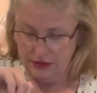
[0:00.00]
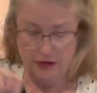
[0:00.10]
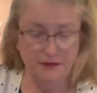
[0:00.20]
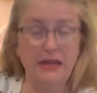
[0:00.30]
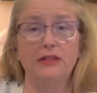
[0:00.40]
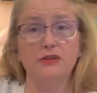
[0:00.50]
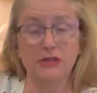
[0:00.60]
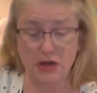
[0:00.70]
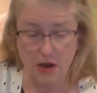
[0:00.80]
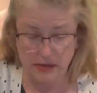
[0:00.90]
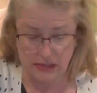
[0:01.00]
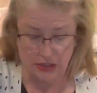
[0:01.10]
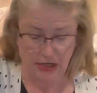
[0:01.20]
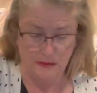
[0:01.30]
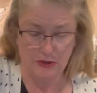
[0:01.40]
Don't forget there's an
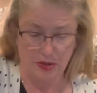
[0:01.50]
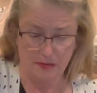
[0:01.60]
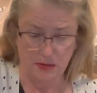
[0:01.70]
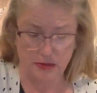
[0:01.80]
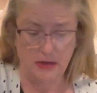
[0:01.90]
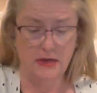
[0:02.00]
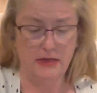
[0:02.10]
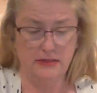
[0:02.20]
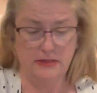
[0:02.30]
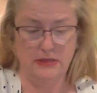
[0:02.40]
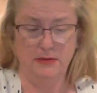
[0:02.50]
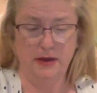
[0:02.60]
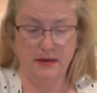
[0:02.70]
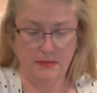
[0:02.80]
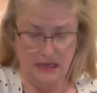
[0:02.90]
oxygen absorber, so
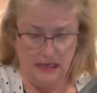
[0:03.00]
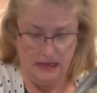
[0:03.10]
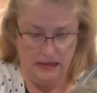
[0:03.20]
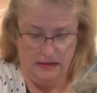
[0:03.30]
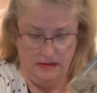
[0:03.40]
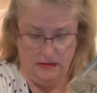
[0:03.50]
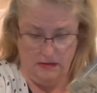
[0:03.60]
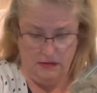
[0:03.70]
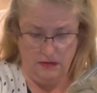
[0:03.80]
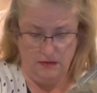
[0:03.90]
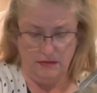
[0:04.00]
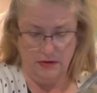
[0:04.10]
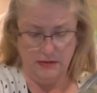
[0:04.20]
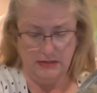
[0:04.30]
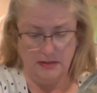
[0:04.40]
I'm gonna throw
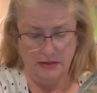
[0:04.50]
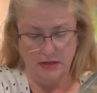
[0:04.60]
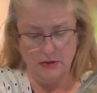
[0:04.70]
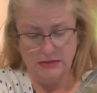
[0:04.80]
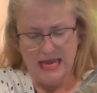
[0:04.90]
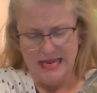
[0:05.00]
some of those.